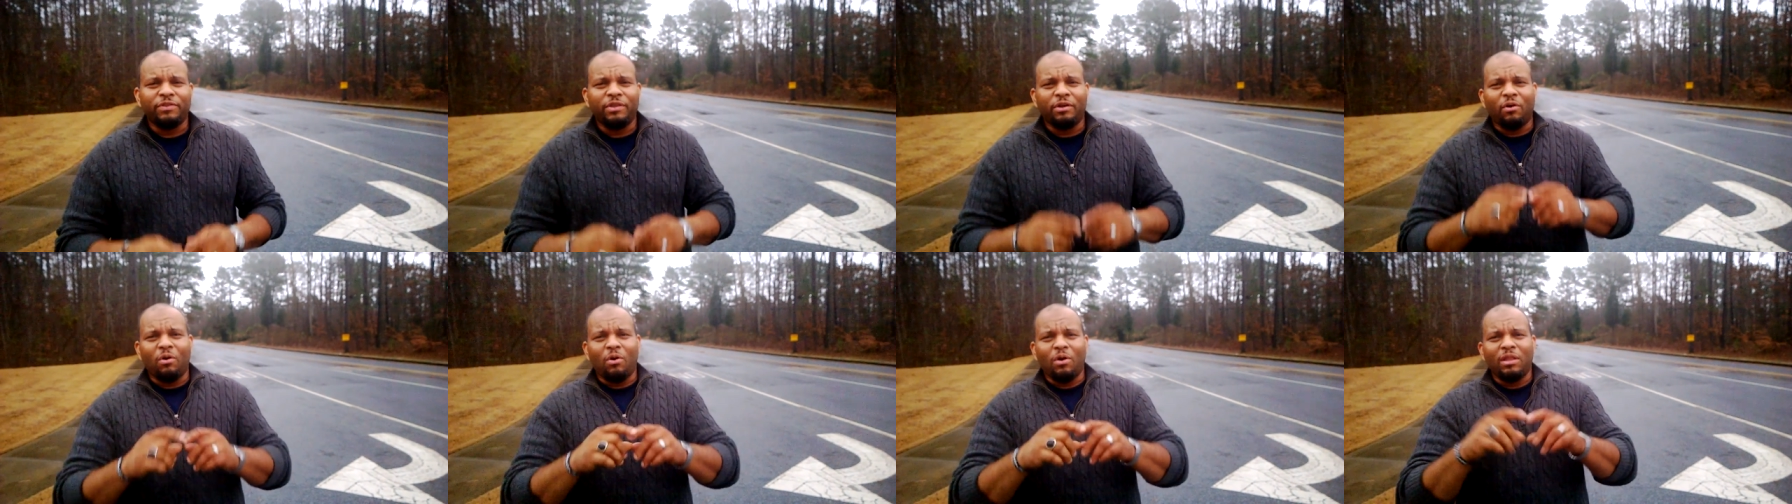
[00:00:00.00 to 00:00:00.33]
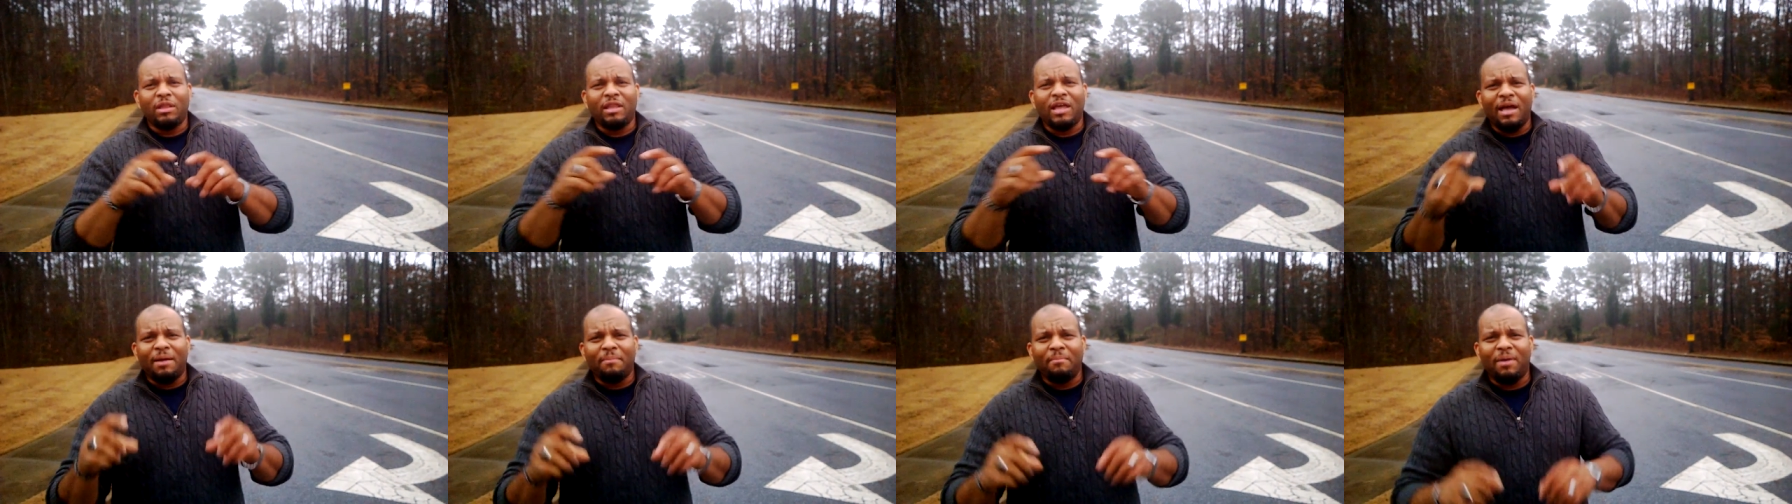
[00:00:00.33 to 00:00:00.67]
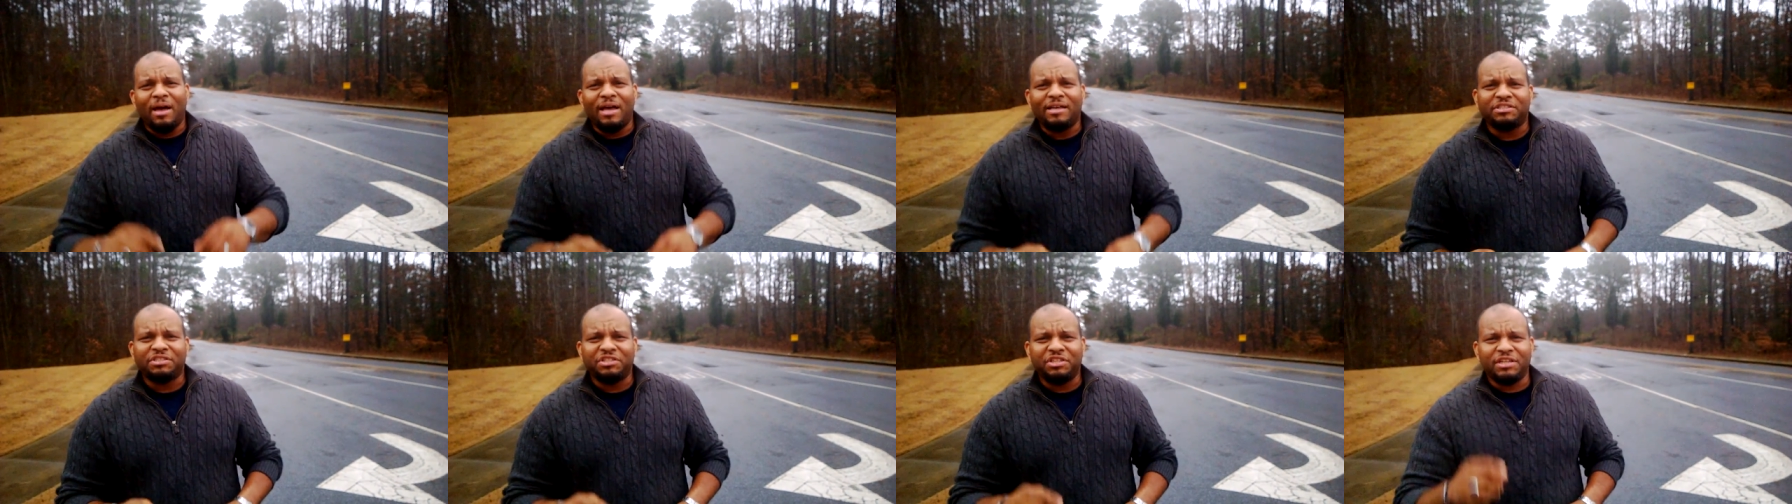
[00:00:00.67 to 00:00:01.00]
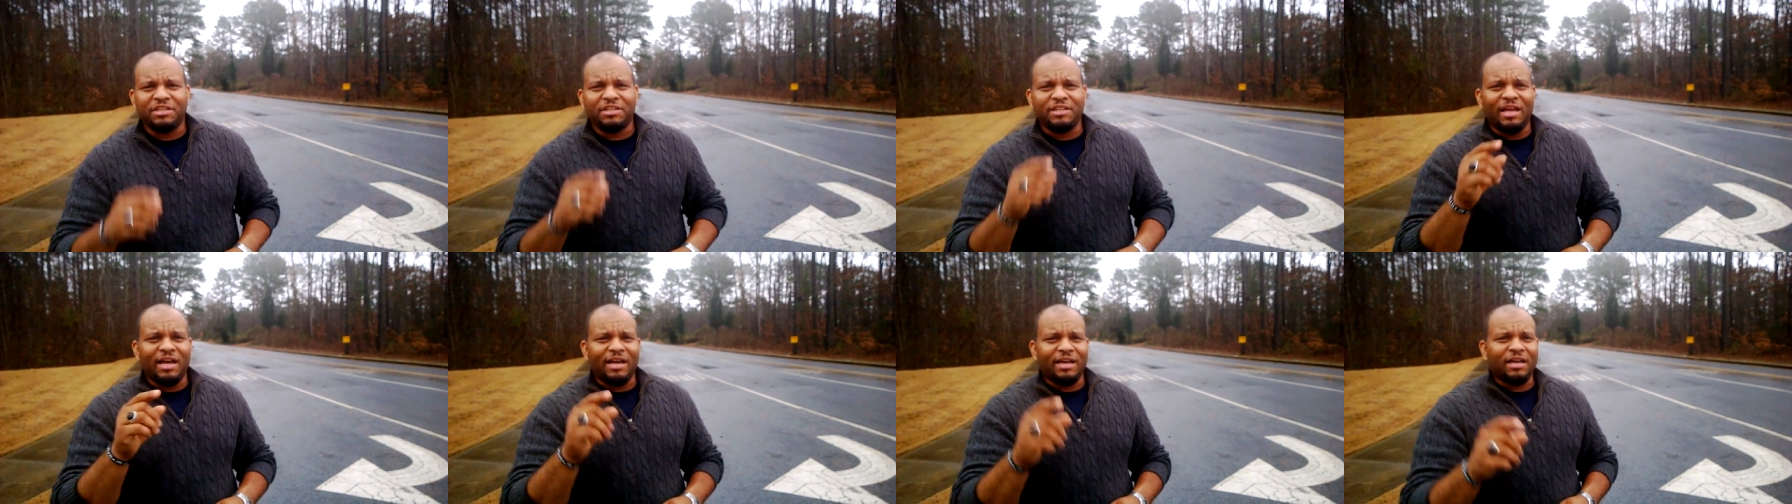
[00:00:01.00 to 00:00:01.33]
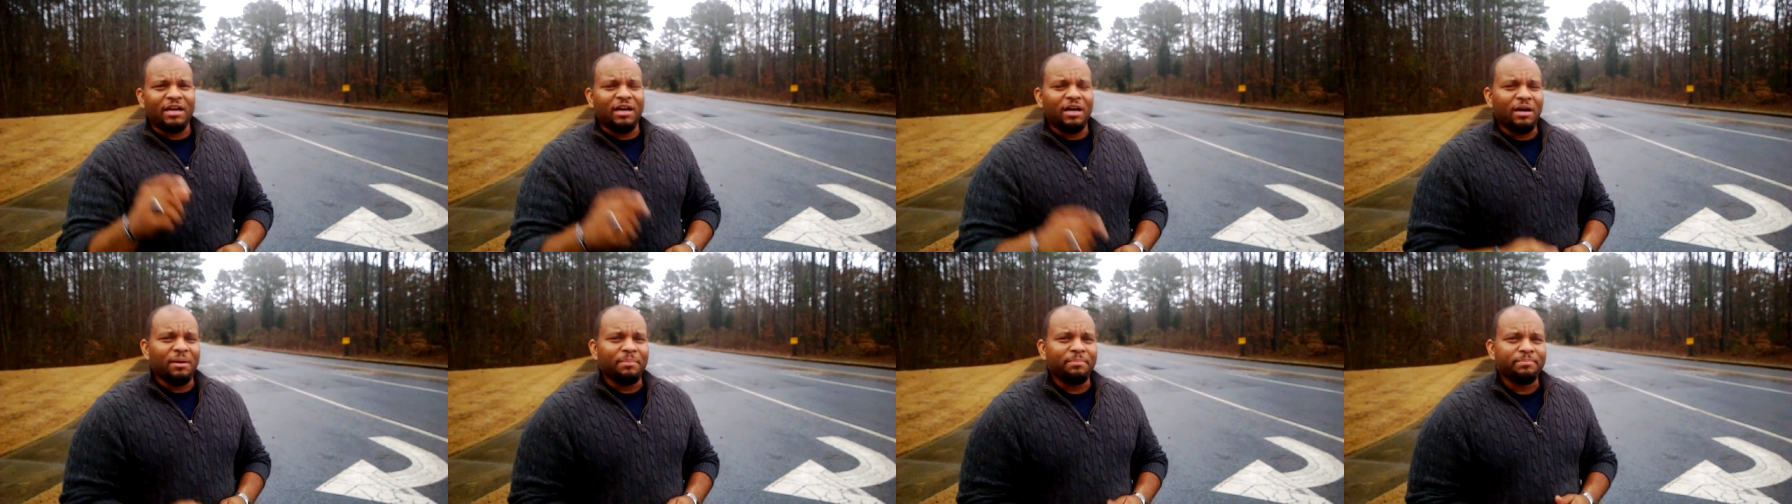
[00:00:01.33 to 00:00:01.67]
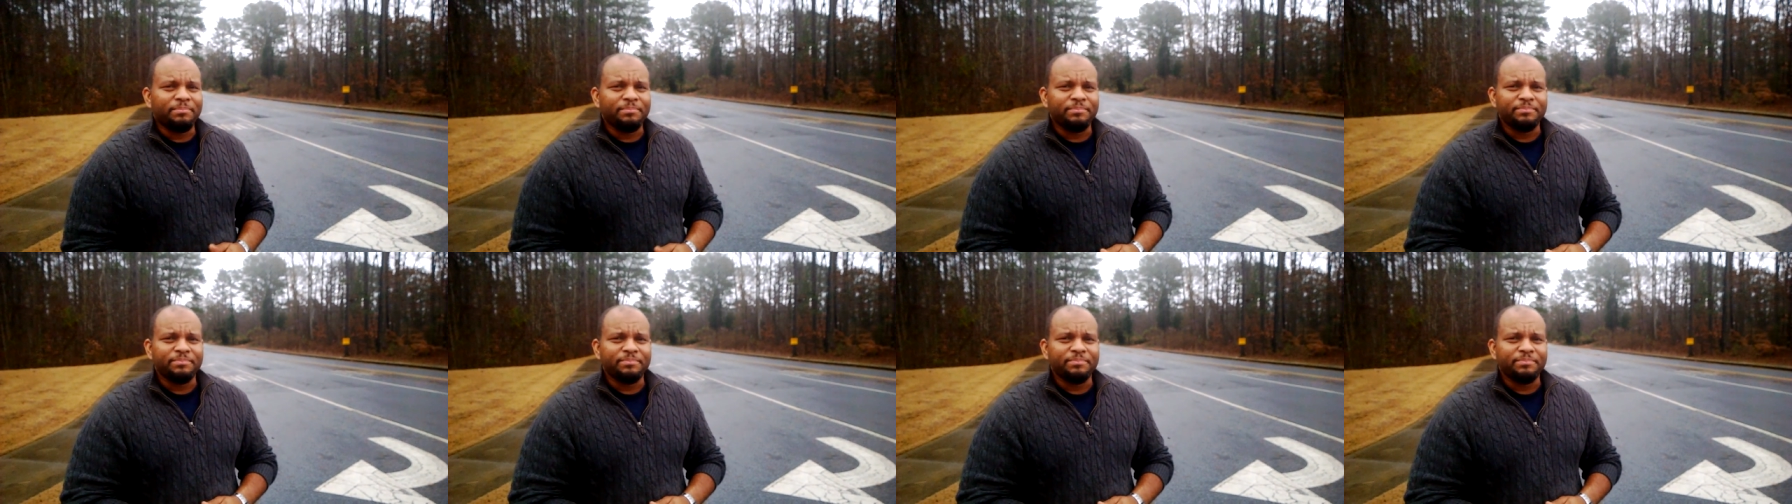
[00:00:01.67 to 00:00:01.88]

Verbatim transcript: the online masjid dot com.